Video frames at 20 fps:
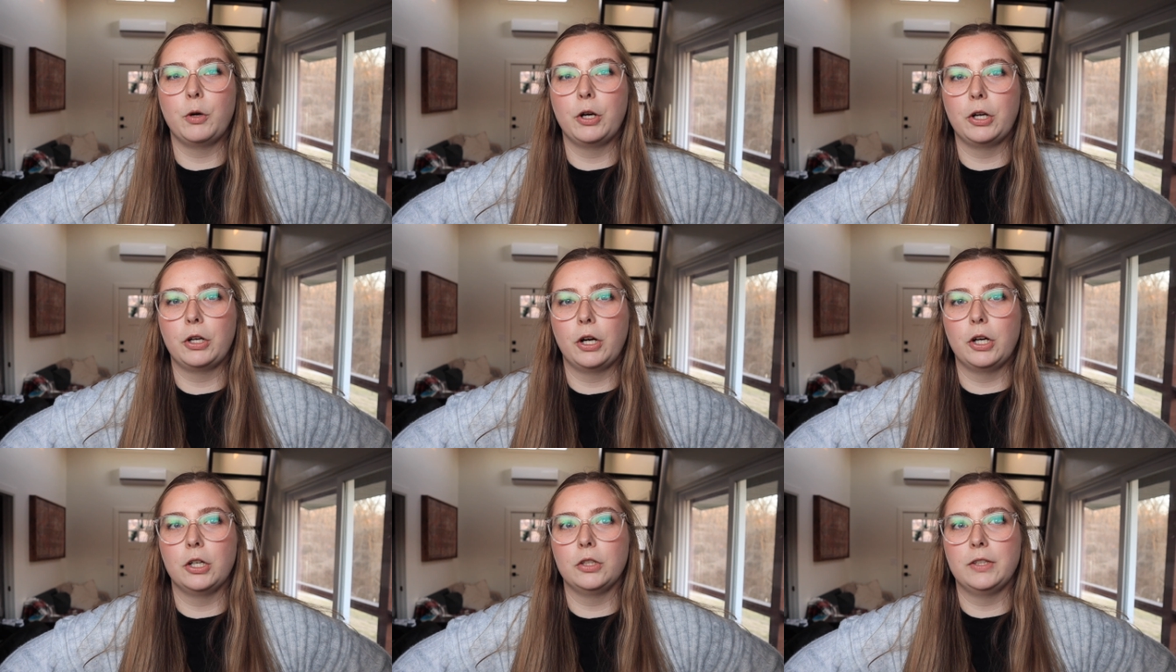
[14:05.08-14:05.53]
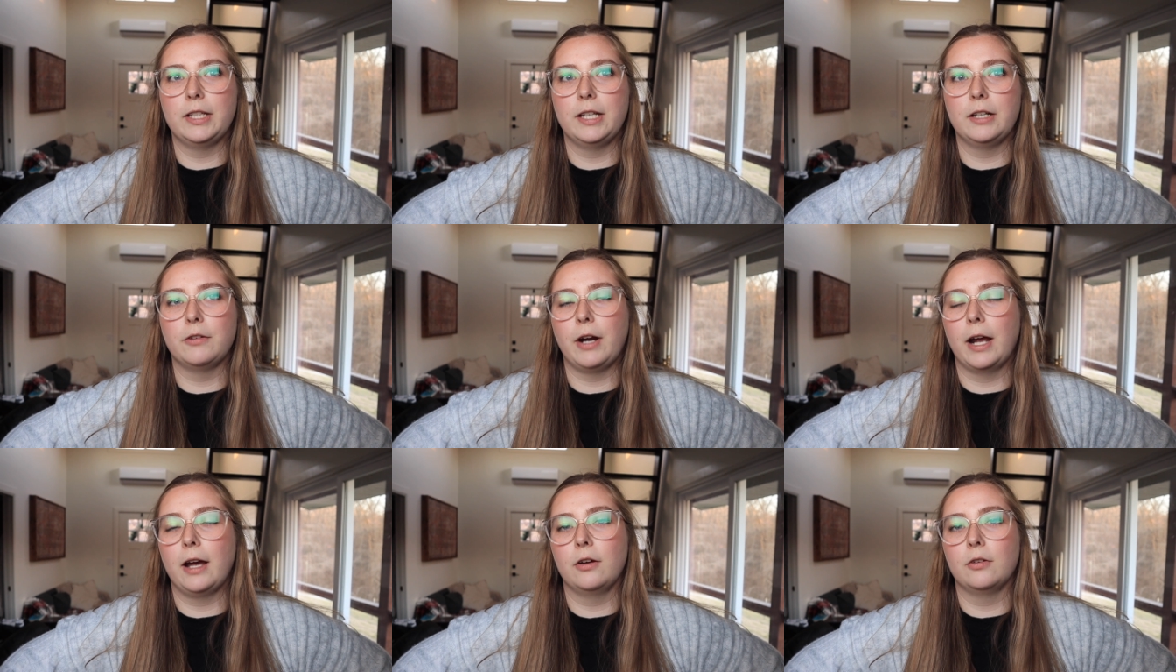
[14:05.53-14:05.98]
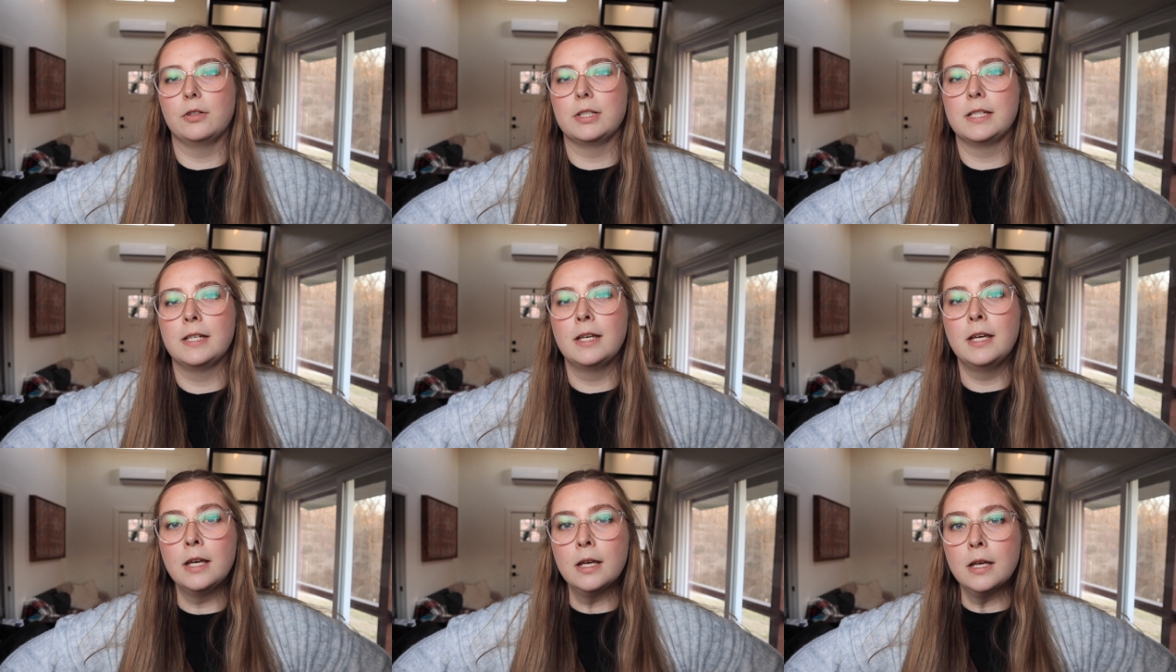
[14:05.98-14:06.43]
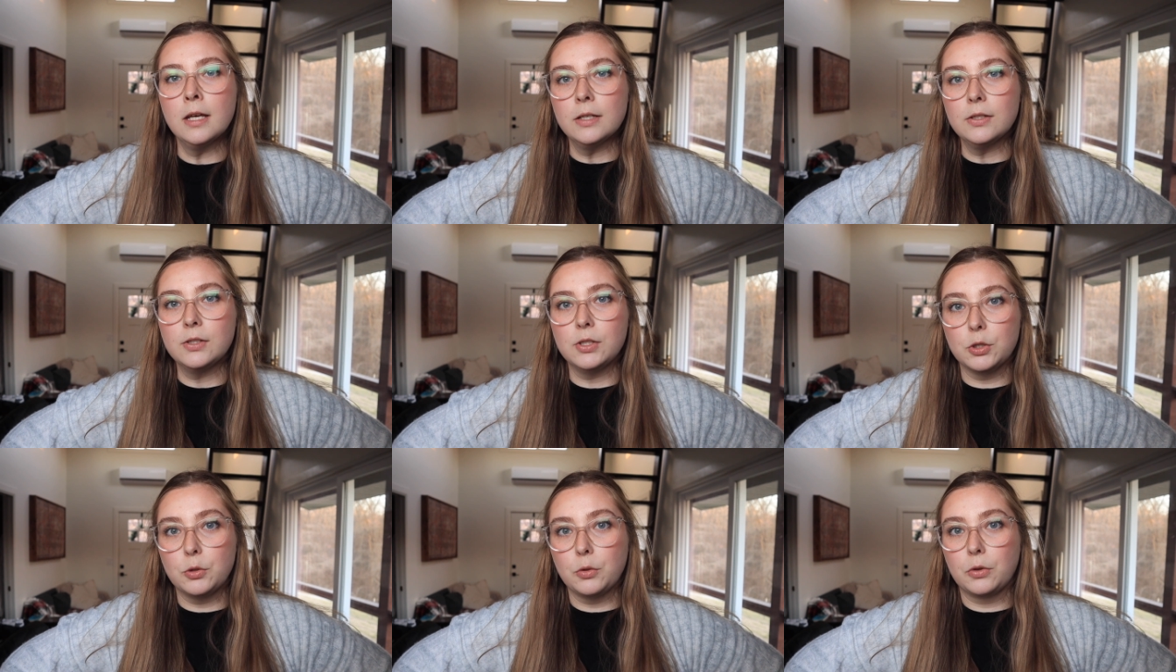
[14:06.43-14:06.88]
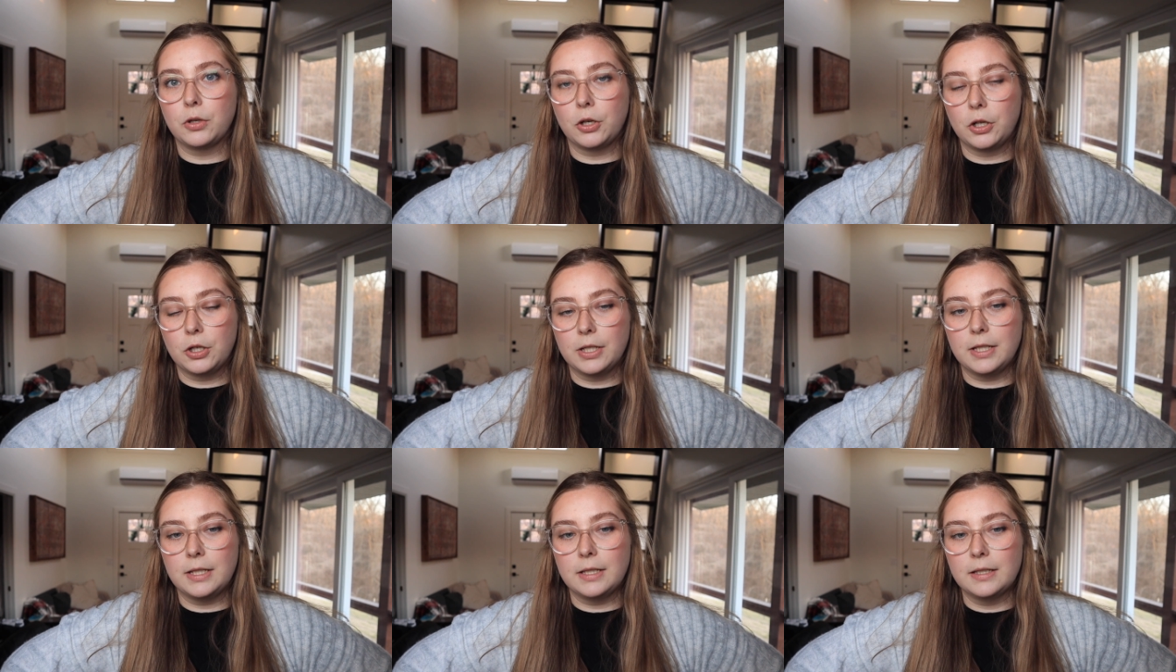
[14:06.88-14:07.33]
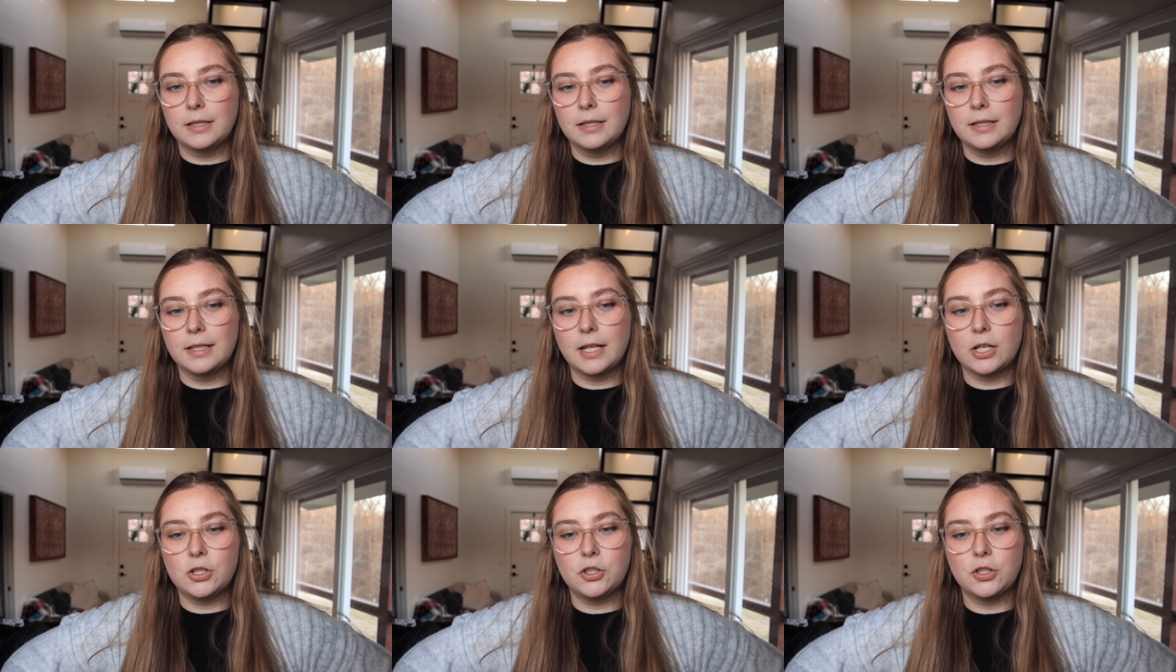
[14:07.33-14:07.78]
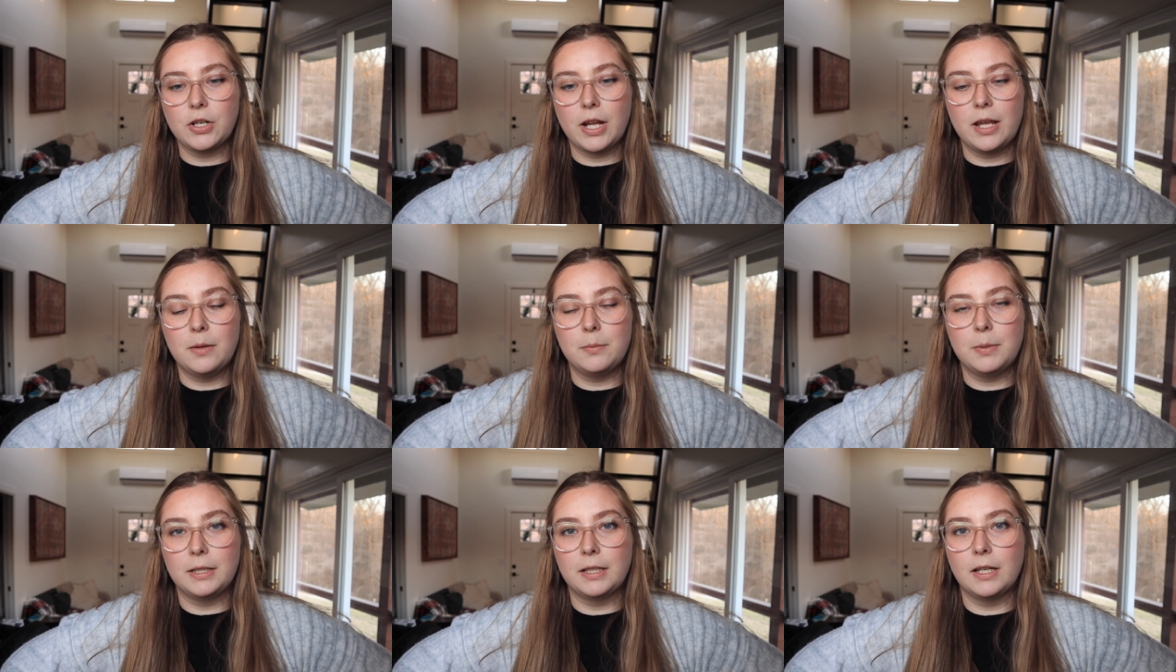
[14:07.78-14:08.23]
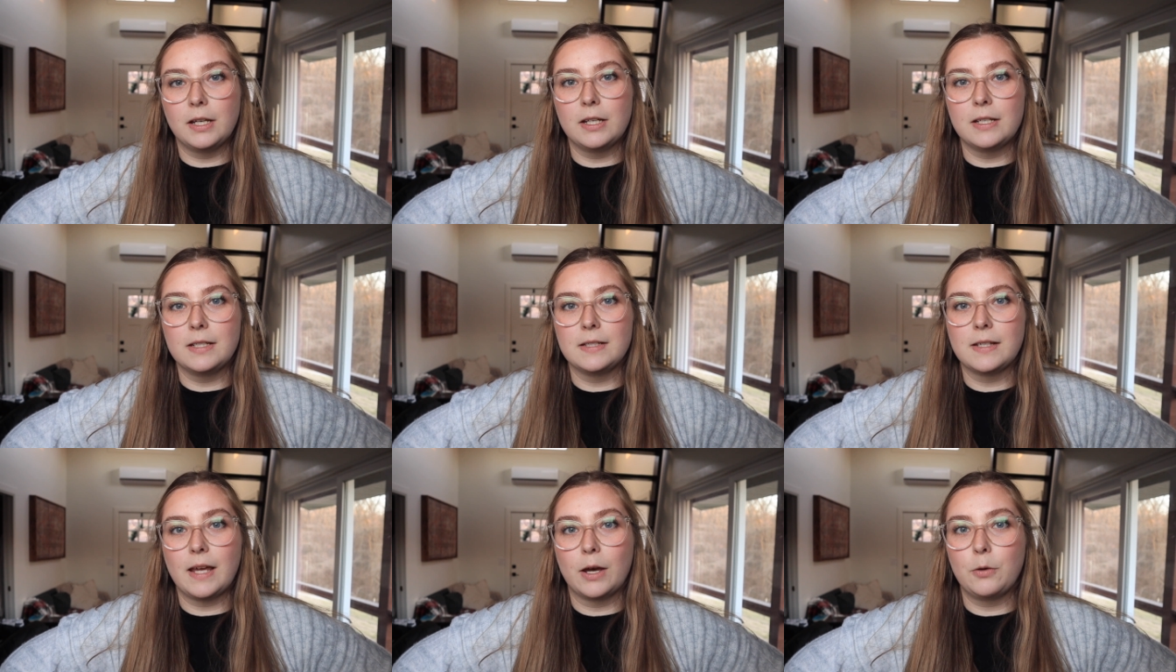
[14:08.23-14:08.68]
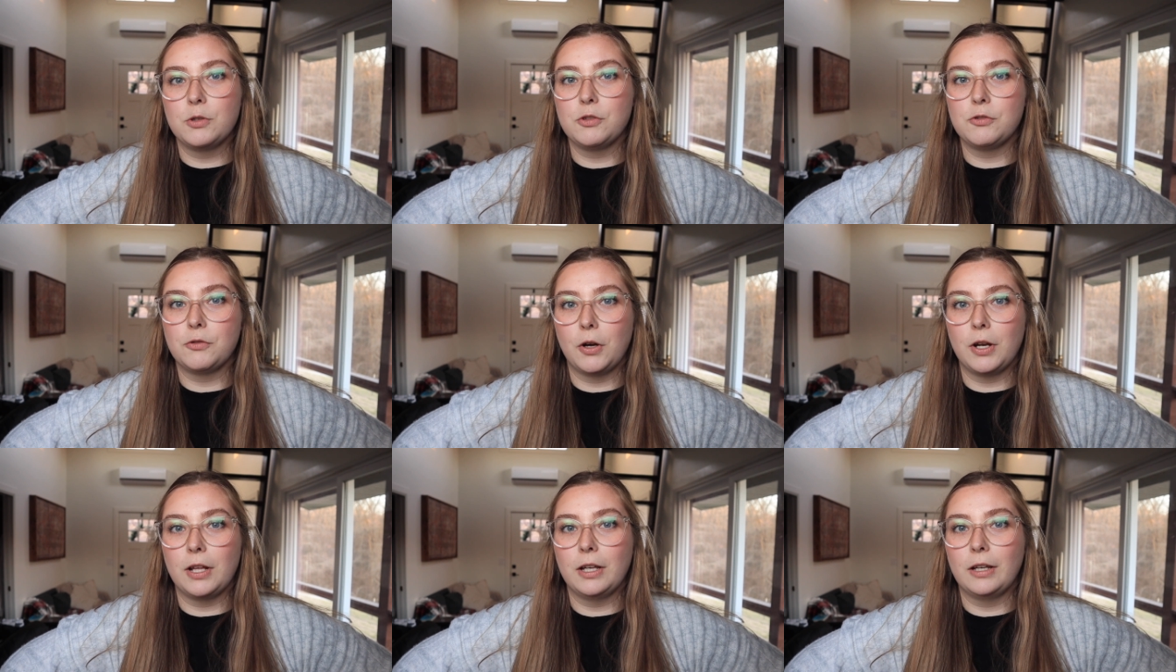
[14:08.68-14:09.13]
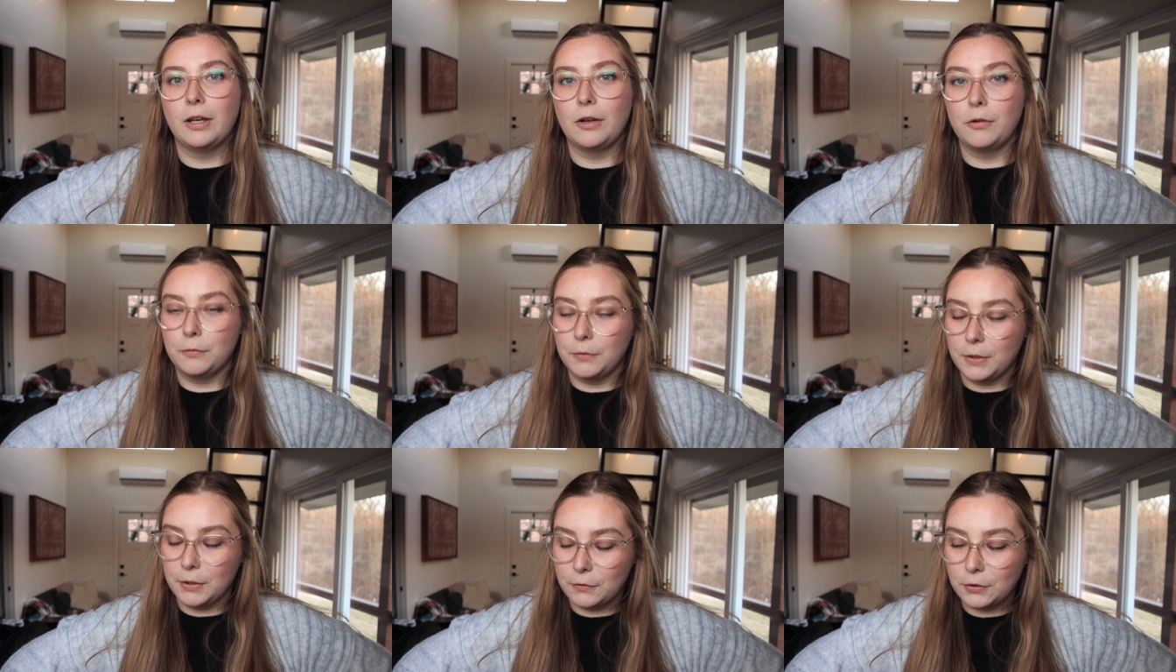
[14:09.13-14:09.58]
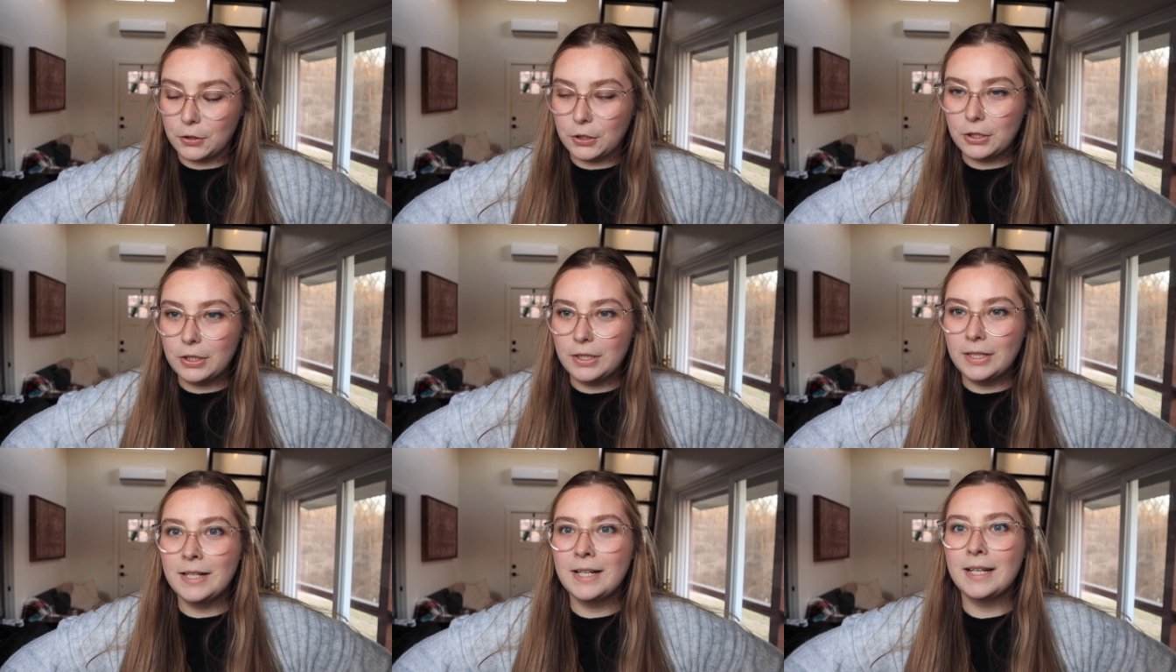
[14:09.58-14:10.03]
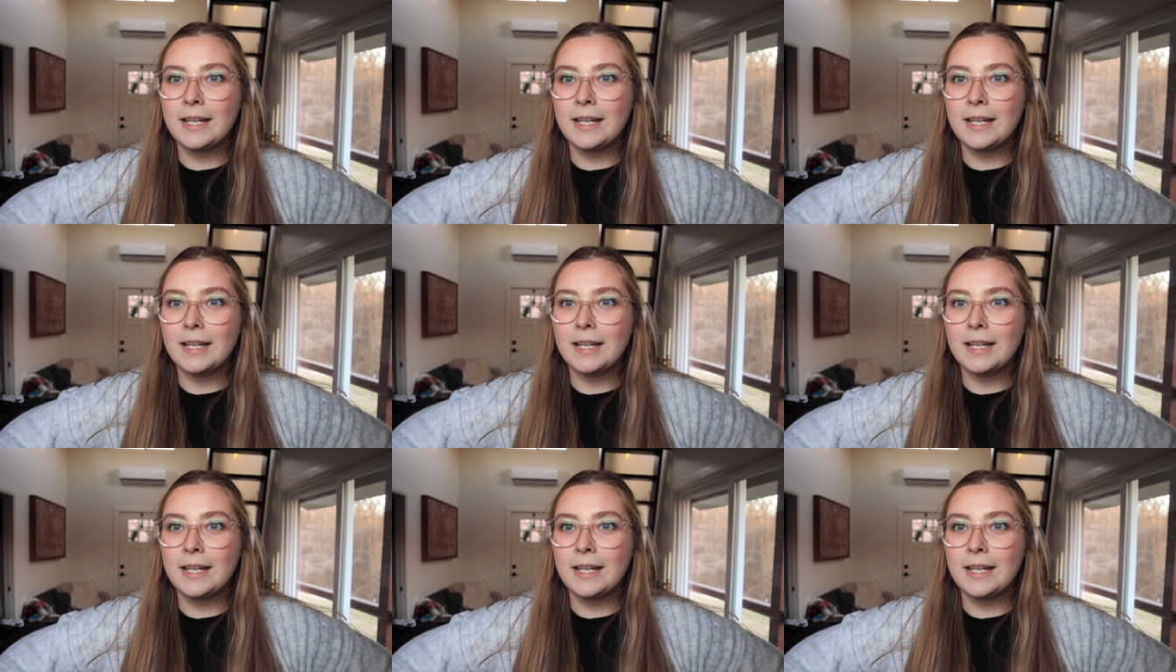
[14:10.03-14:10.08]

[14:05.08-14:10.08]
work early around 2.30 yesterday because I was running a fever